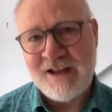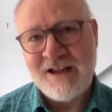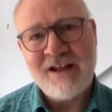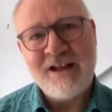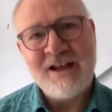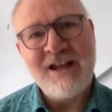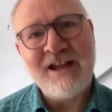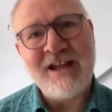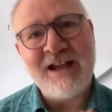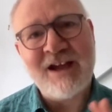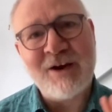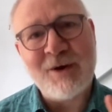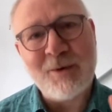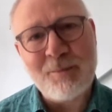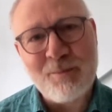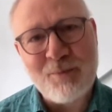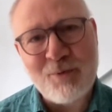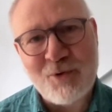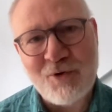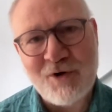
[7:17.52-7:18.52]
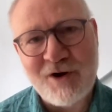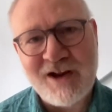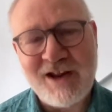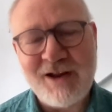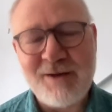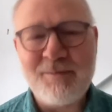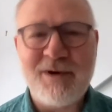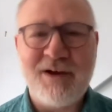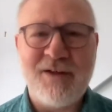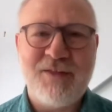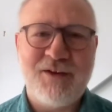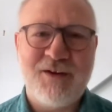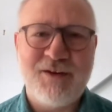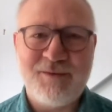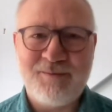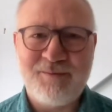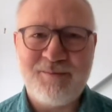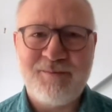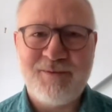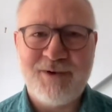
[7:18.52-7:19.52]
He had a praying mother.
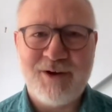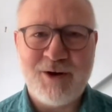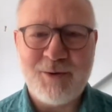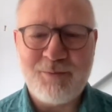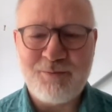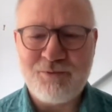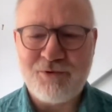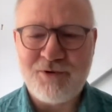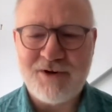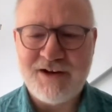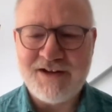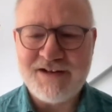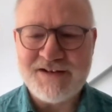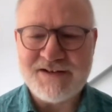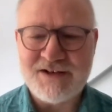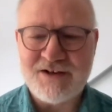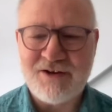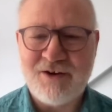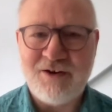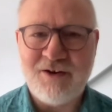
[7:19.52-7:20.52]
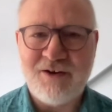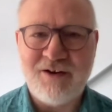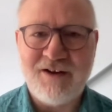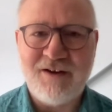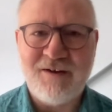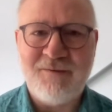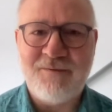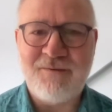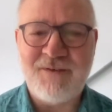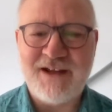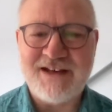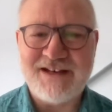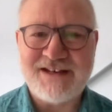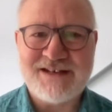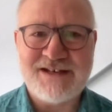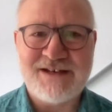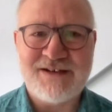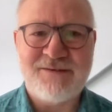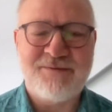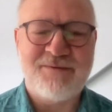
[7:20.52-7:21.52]
Our prayers are
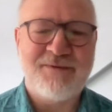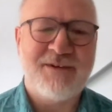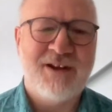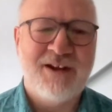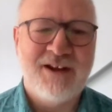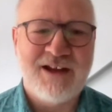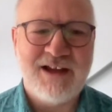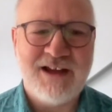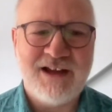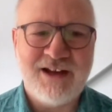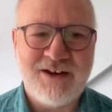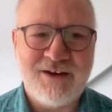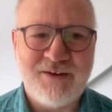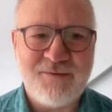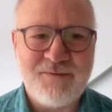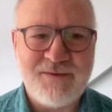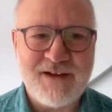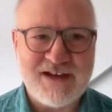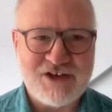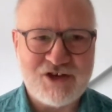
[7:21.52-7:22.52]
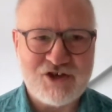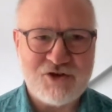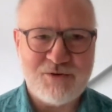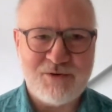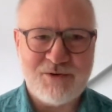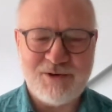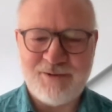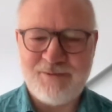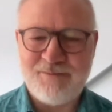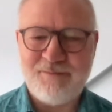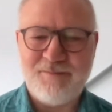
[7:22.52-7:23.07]
effective and effectual.